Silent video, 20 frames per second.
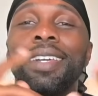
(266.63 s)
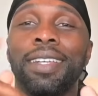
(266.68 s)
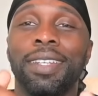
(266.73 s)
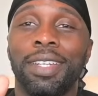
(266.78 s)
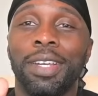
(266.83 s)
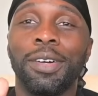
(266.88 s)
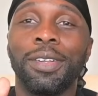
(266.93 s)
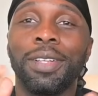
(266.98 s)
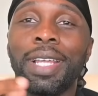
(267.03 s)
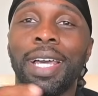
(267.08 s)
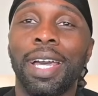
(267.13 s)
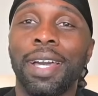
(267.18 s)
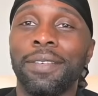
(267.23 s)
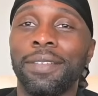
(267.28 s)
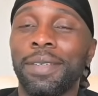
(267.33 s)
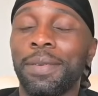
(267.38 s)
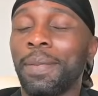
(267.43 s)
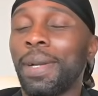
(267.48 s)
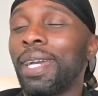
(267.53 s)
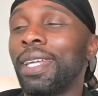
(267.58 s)
Don't
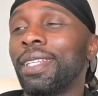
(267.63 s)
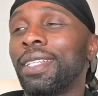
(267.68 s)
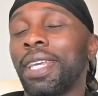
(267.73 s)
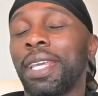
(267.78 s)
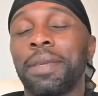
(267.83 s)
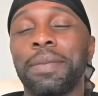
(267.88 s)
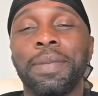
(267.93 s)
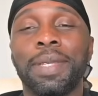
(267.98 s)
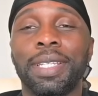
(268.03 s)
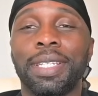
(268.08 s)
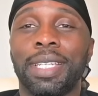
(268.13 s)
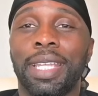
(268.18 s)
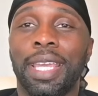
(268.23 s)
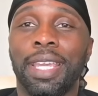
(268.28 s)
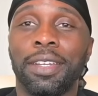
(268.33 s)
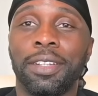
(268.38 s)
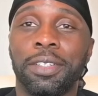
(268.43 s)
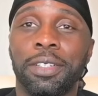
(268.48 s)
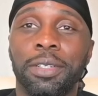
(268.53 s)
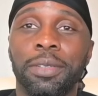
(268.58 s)
laugh. It might have taken me a day
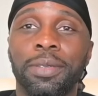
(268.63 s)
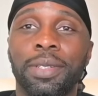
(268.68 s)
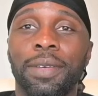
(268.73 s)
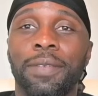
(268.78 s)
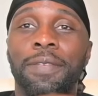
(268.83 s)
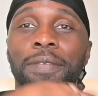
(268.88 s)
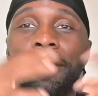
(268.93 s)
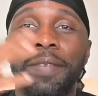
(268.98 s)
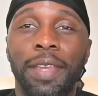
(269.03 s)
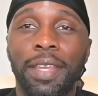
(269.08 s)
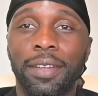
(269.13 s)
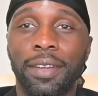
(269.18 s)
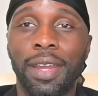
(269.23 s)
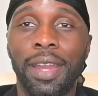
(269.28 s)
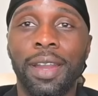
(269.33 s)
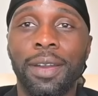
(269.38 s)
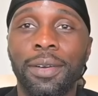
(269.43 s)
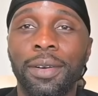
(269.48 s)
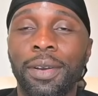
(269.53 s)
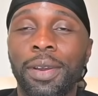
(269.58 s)
or two to figure
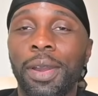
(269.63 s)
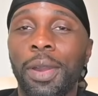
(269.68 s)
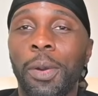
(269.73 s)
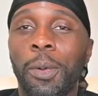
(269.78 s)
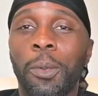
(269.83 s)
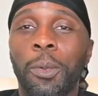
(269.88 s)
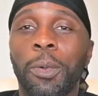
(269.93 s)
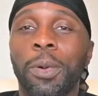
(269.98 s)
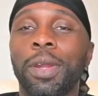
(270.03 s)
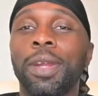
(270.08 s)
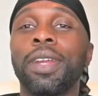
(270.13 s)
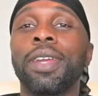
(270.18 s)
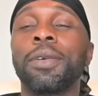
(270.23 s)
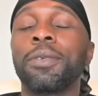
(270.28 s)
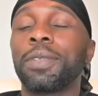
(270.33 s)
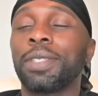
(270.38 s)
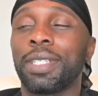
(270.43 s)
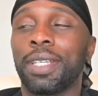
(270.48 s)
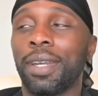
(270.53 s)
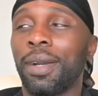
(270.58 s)
out where it
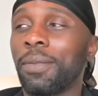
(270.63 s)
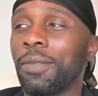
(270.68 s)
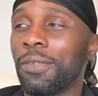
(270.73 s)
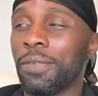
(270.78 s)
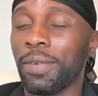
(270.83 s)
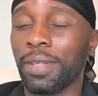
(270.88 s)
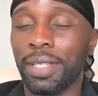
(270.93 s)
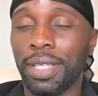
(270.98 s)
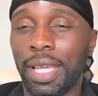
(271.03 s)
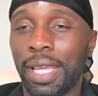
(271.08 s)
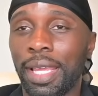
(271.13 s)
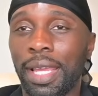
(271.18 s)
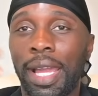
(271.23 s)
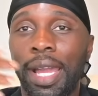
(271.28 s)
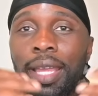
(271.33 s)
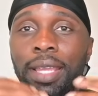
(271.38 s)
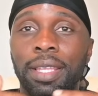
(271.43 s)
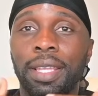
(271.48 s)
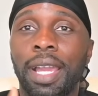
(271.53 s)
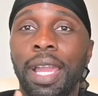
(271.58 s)
was coming from.
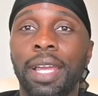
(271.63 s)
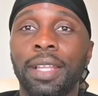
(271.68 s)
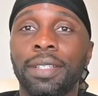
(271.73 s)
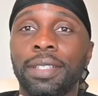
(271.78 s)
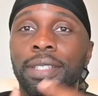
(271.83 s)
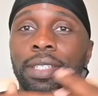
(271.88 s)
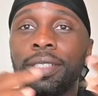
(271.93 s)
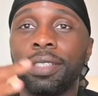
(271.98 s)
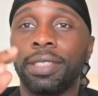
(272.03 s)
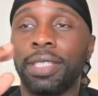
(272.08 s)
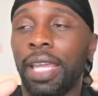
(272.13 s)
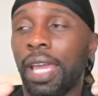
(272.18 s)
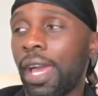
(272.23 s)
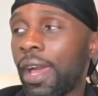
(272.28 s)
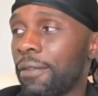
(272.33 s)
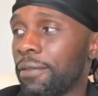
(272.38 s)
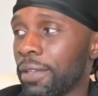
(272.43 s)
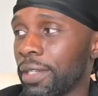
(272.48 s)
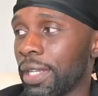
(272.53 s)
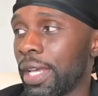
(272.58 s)
I literally
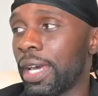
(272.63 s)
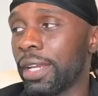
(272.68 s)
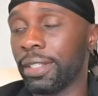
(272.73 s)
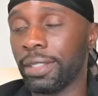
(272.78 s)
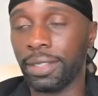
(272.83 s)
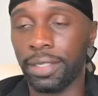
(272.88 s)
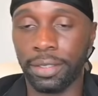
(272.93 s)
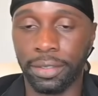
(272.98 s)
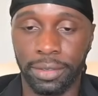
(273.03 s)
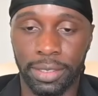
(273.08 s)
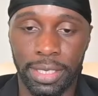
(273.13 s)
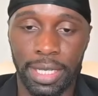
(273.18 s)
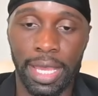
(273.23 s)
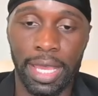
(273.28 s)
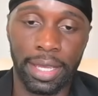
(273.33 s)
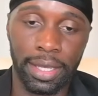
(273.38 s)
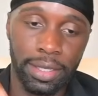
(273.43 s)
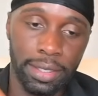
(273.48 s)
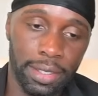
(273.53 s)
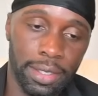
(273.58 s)
have a lot of little
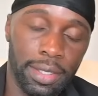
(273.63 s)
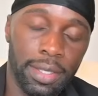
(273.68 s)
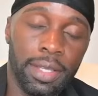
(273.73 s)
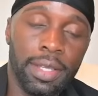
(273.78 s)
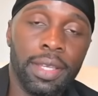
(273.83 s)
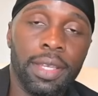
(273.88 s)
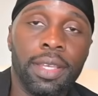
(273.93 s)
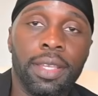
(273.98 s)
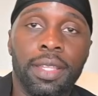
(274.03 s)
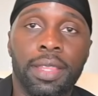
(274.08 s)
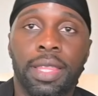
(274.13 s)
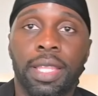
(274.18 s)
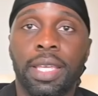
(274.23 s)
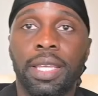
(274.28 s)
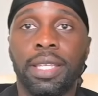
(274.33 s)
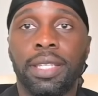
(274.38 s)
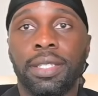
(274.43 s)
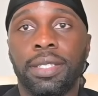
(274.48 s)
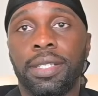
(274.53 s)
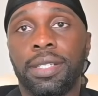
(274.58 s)
tech
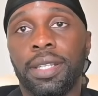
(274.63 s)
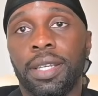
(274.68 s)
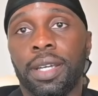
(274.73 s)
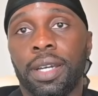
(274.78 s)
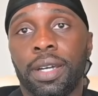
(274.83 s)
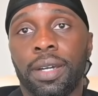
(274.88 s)
things